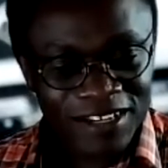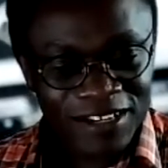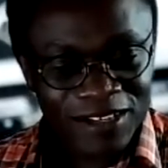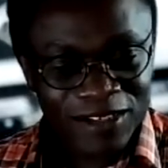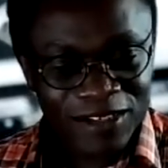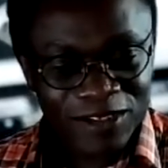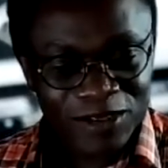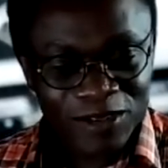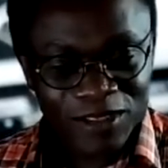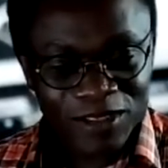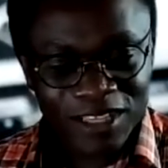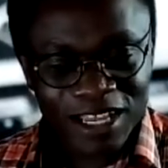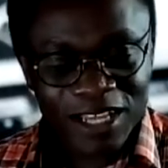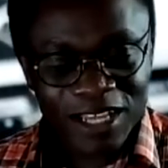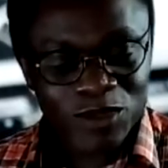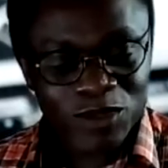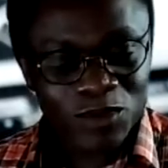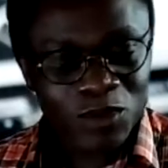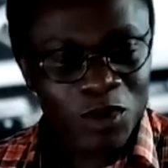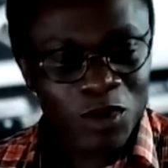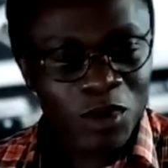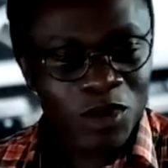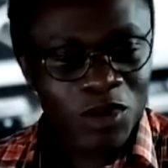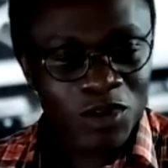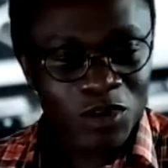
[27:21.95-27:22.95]
So that's
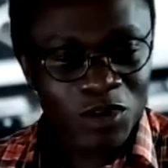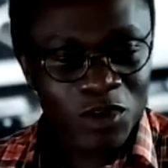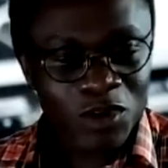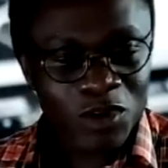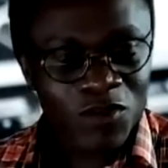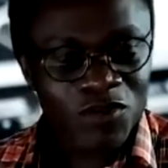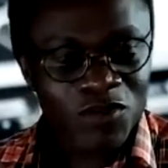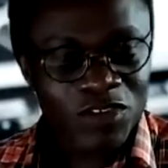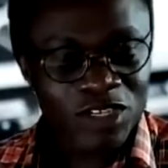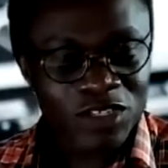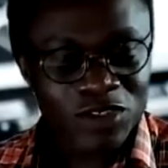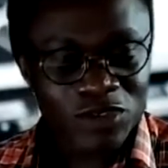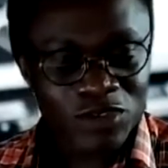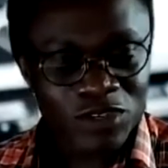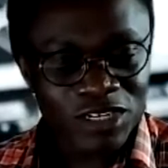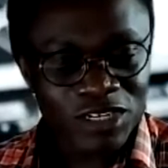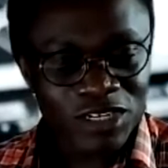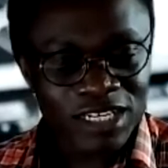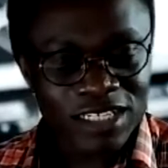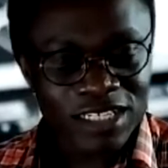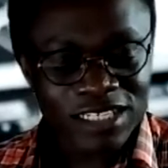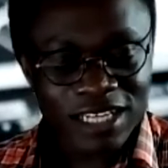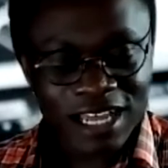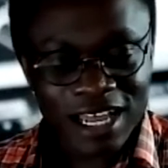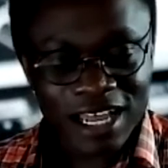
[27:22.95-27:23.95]
what novice
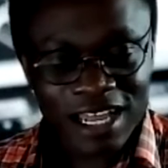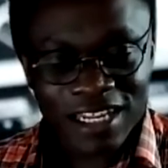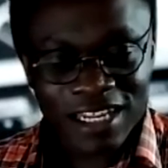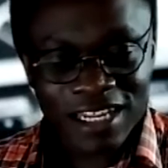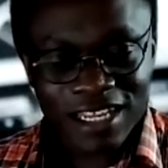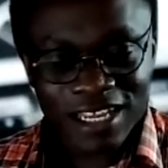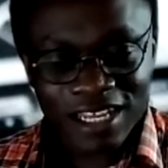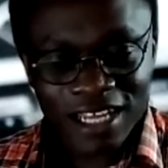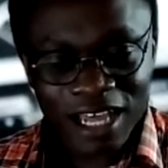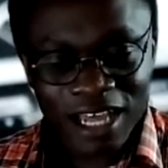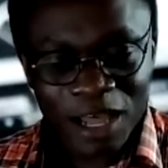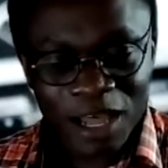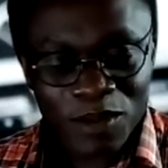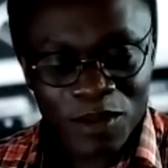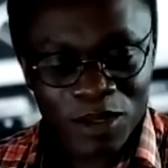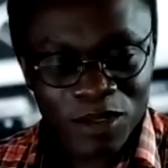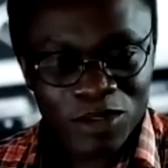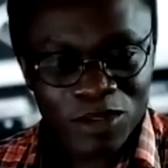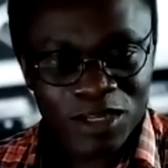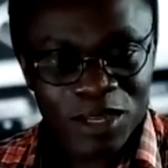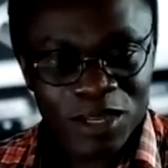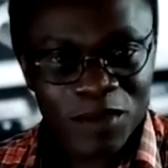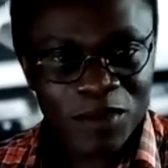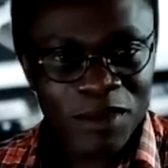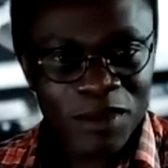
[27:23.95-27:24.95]
traders are. They come into
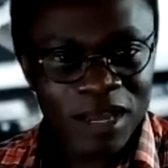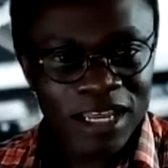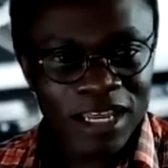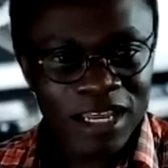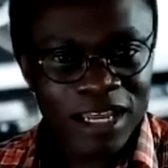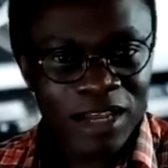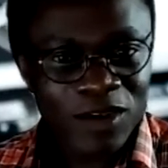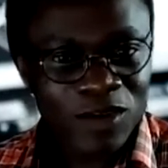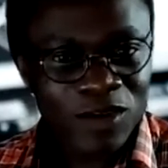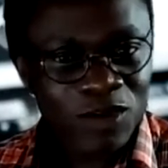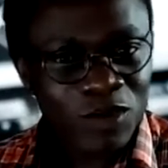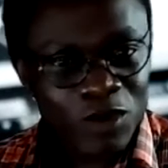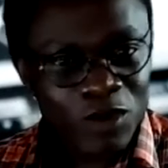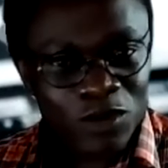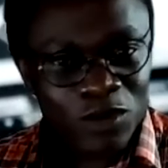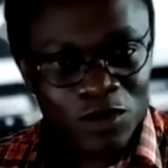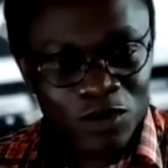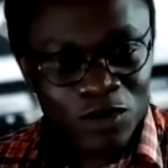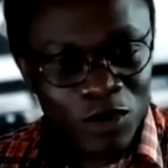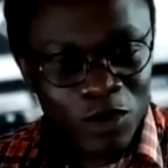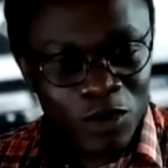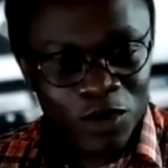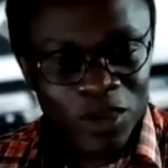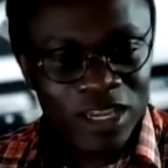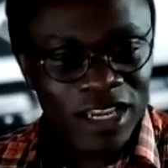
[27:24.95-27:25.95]
the market not
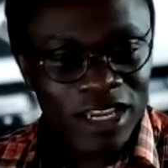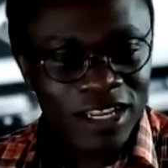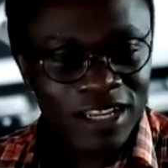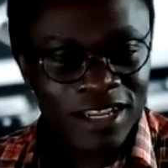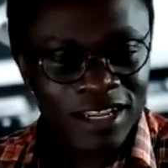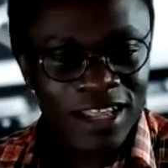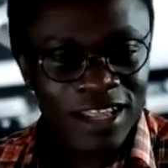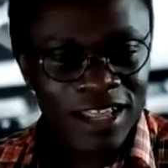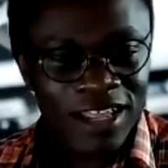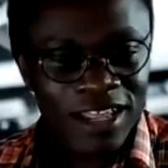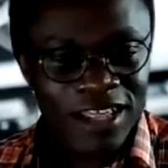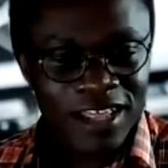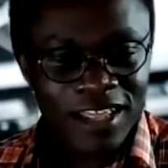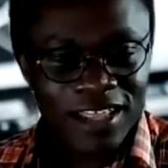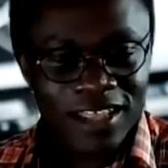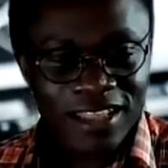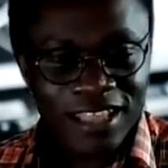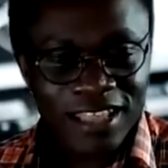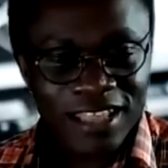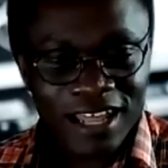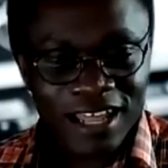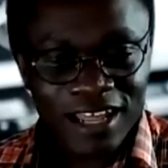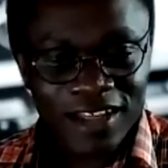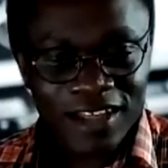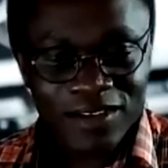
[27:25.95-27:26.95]
knowing
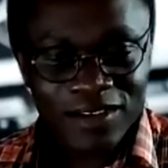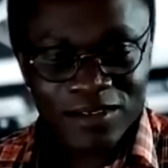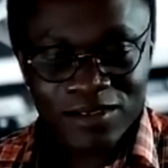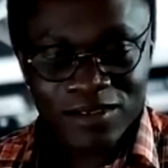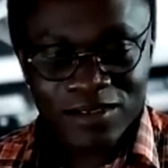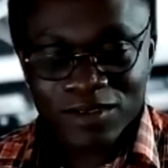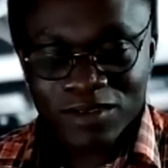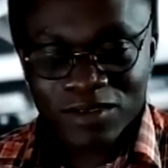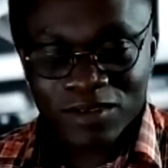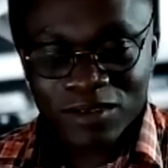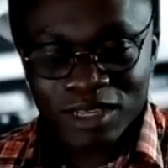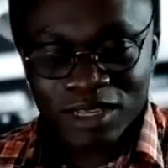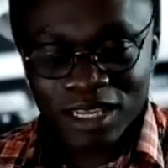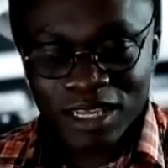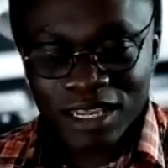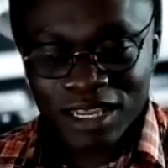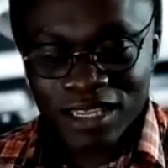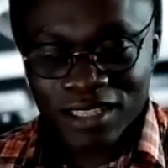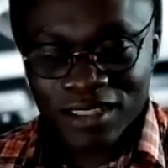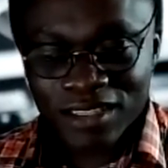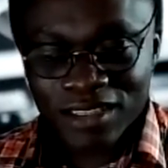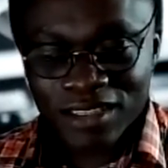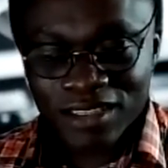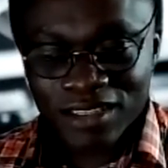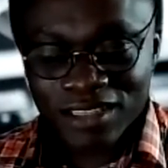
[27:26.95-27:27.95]
that,
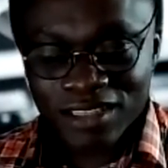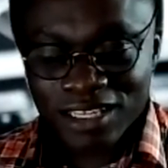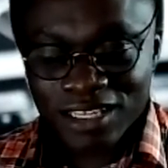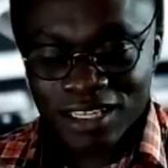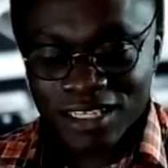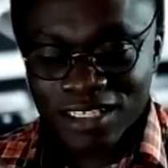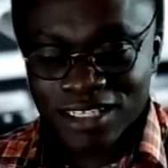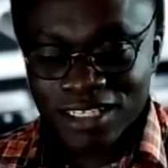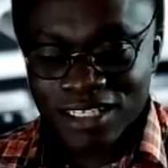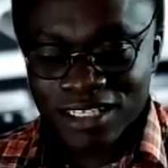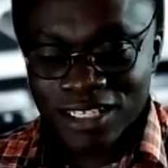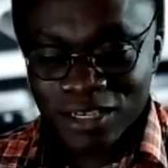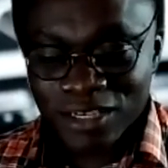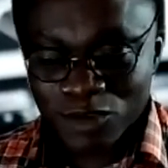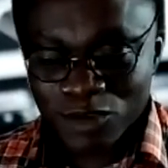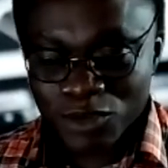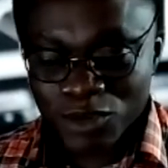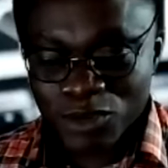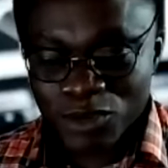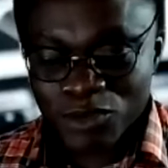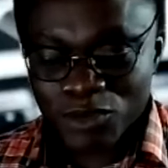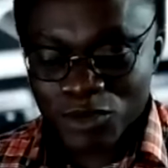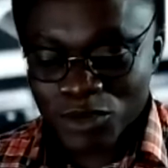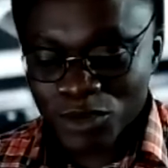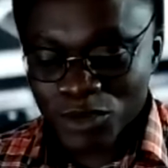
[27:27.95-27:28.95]
okay, this is a
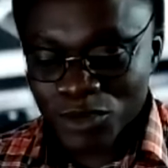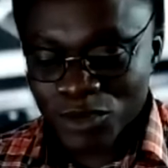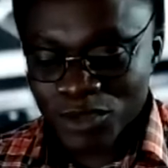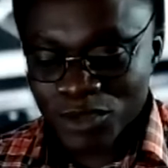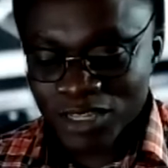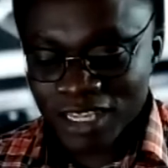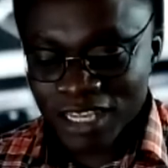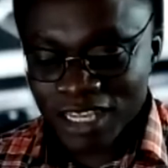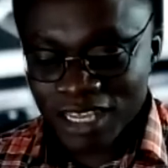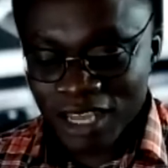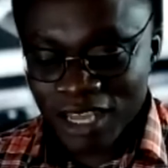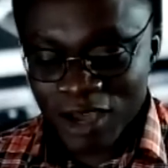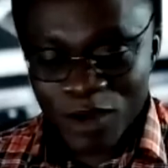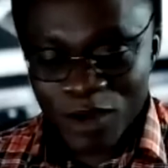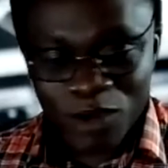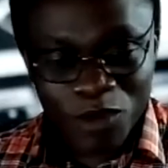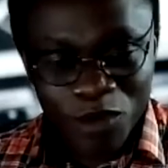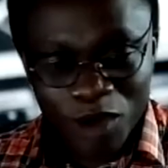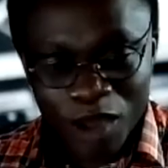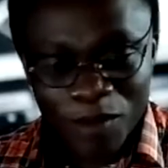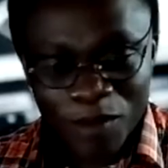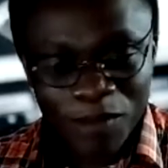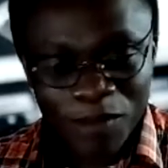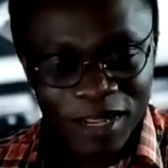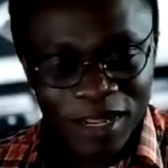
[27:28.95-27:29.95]
crypto, it can go
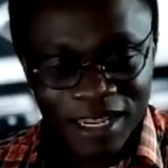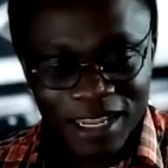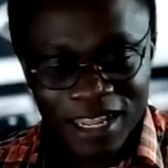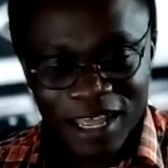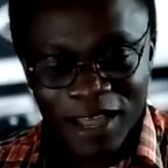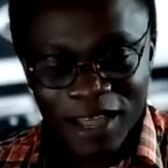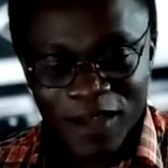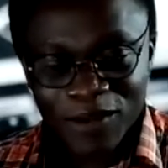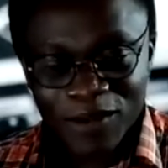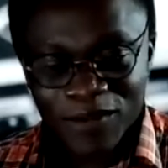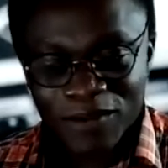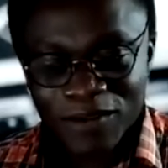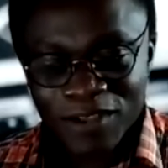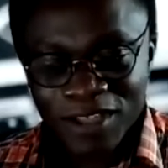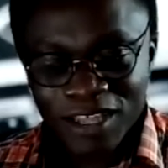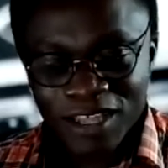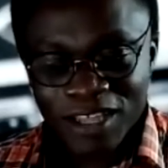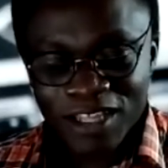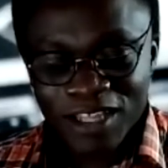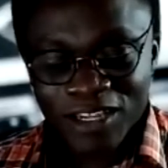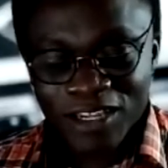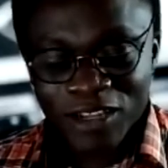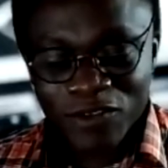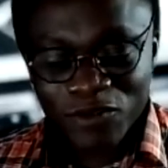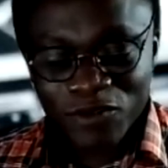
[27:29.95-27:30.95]
up and down.
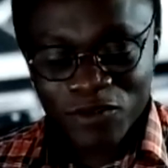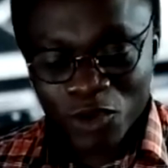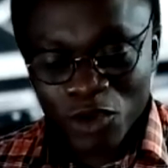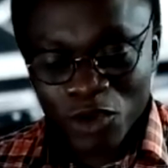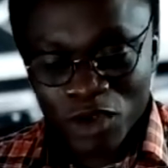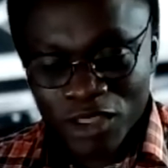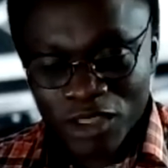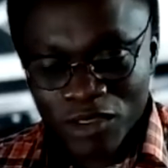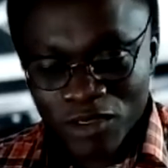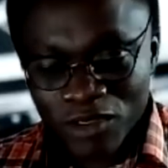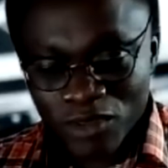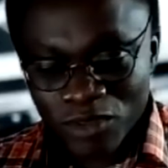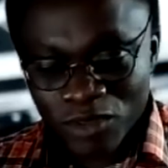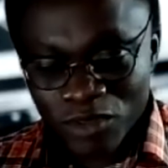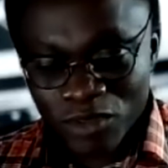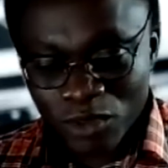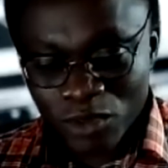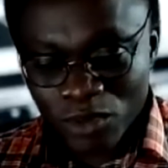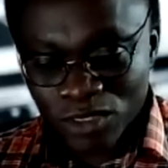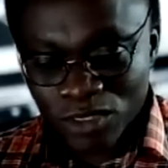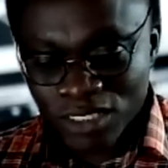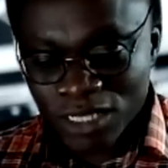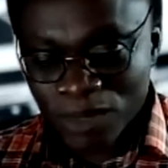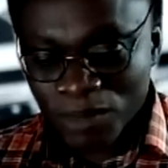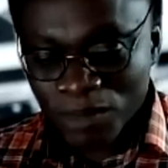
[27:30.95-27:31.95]
They've only
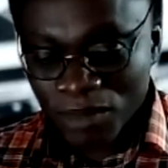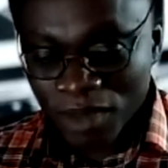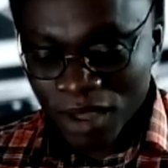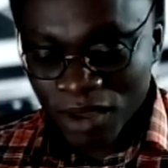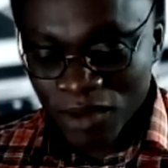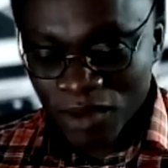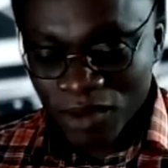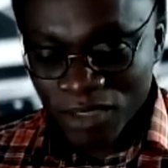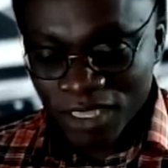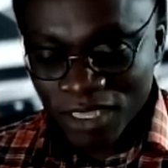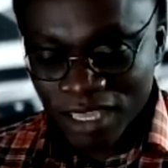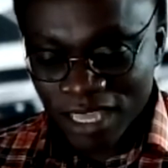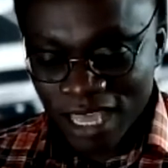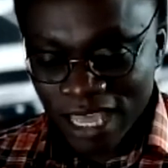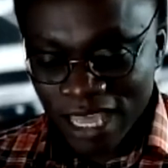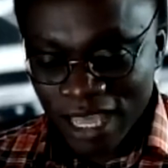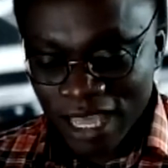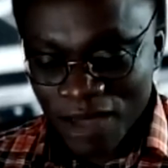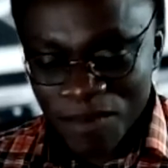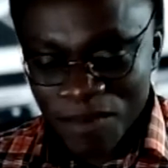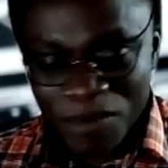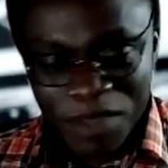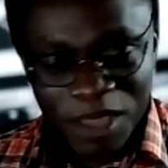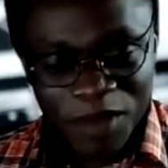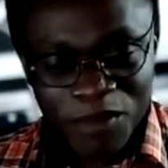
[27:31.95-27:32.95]
thought about, okay, I
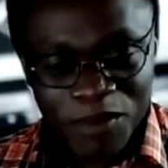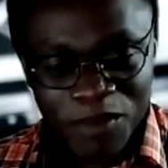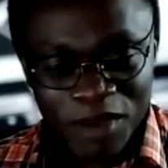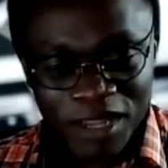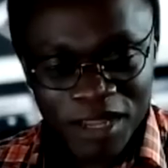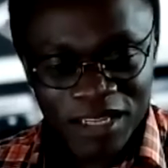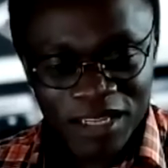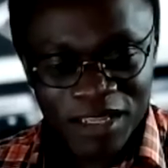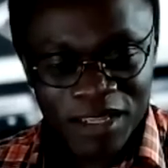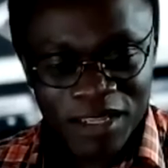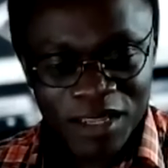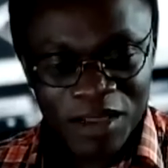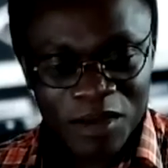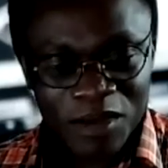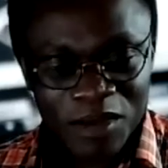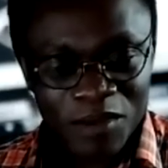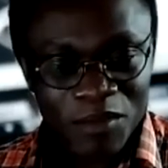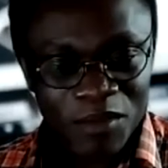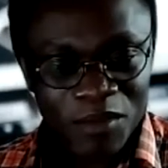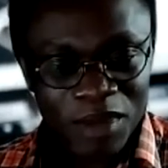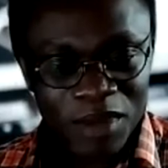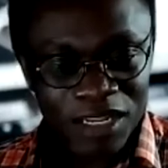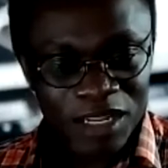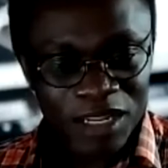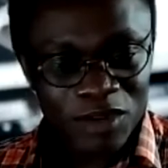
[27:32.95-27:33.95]
can make money,
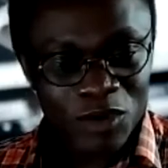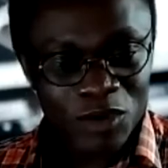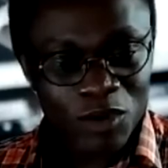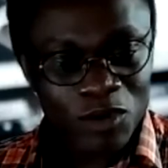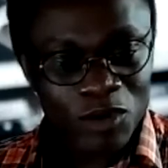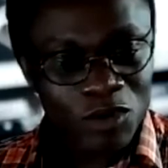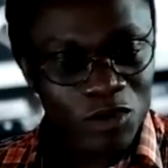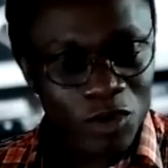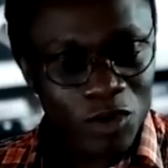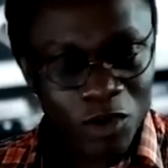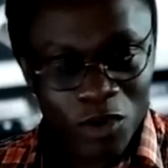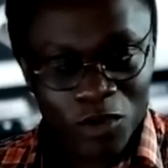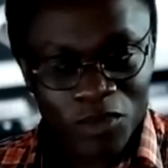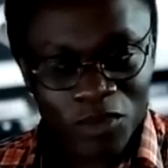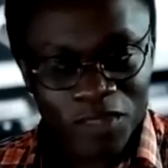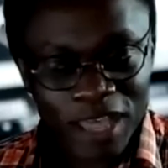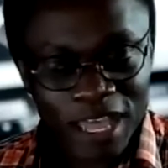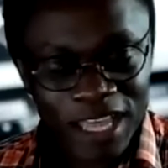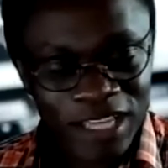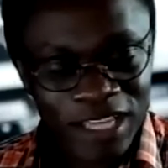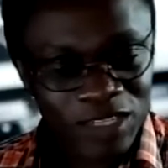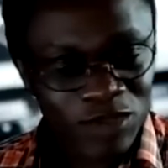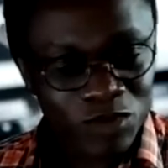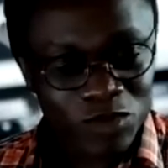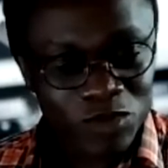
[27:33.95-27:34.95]
but they don't know that
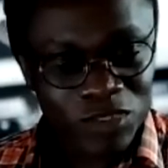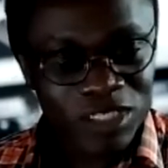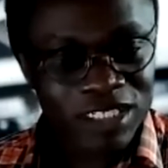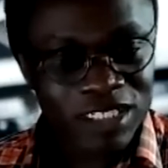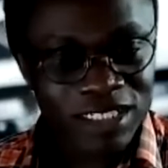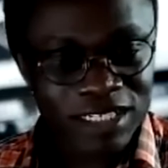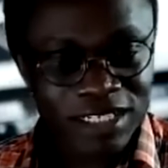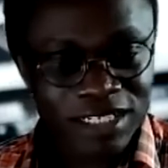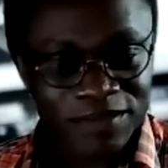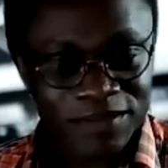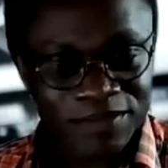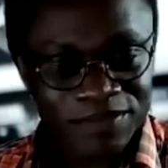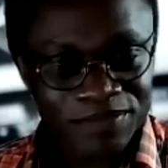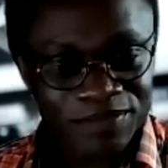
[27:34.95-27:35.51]
it's risky.